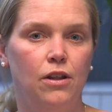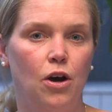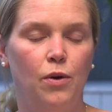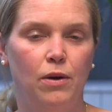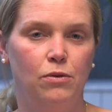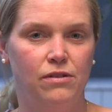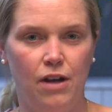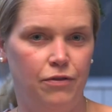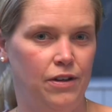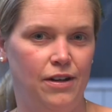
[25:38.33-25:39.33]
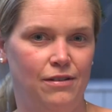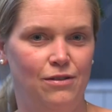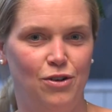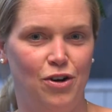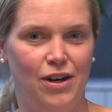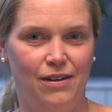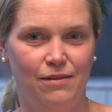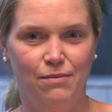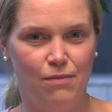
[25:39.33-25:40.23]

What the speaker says: though, it was definitely during